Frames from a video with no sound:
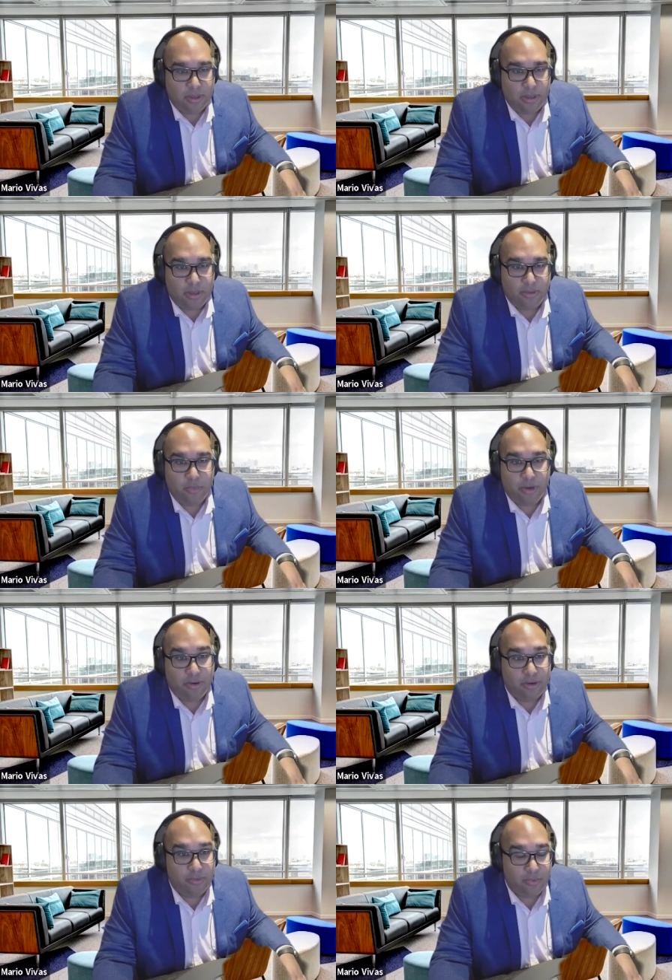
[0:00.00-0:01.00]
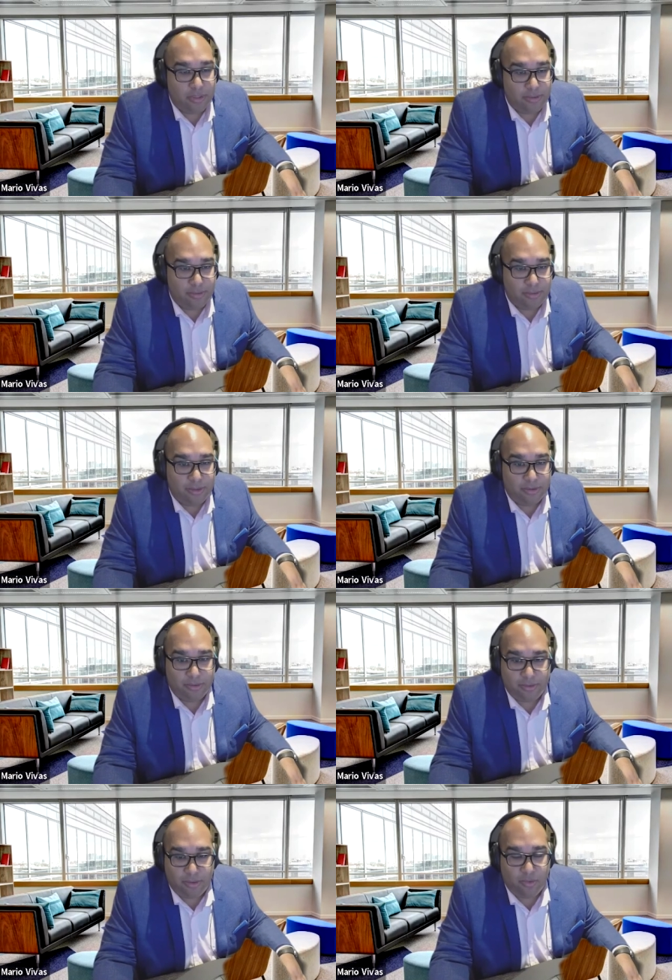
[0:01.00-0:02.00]
can be hard when
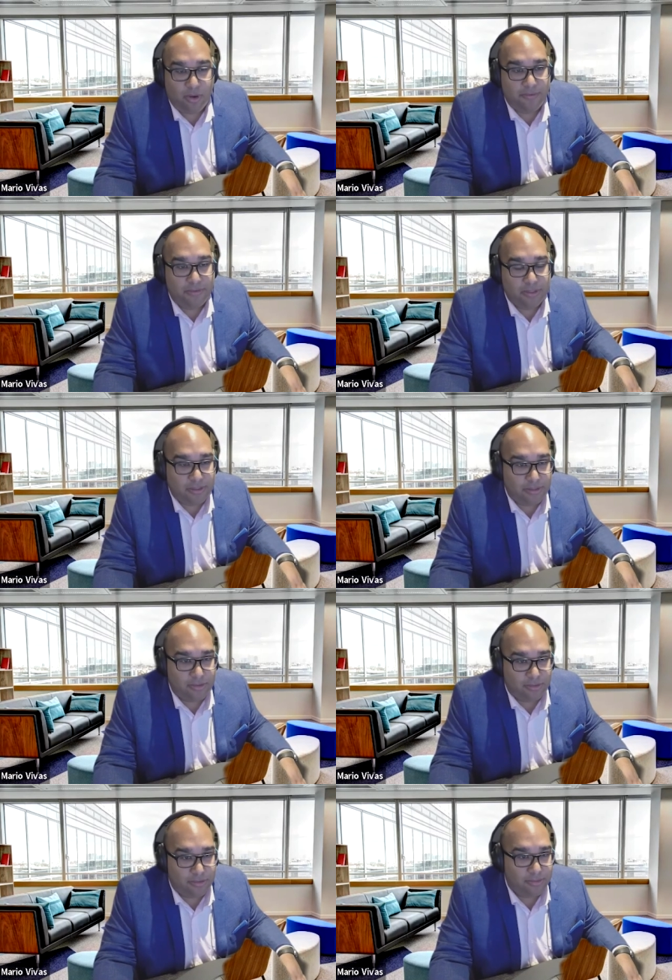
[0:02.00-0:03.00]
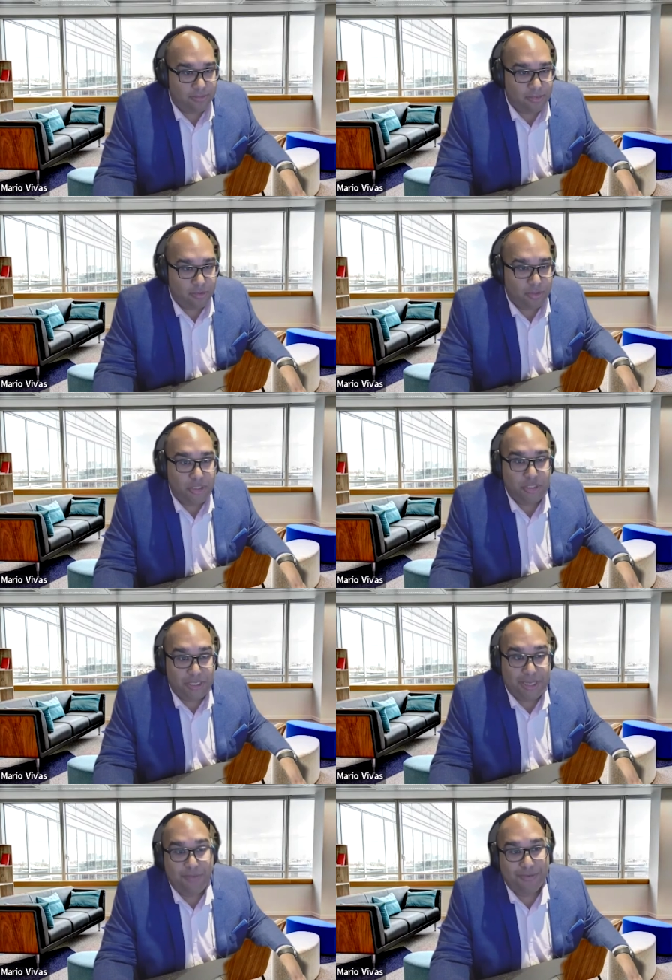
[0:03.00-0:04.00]
your new office is your you know kitchen table.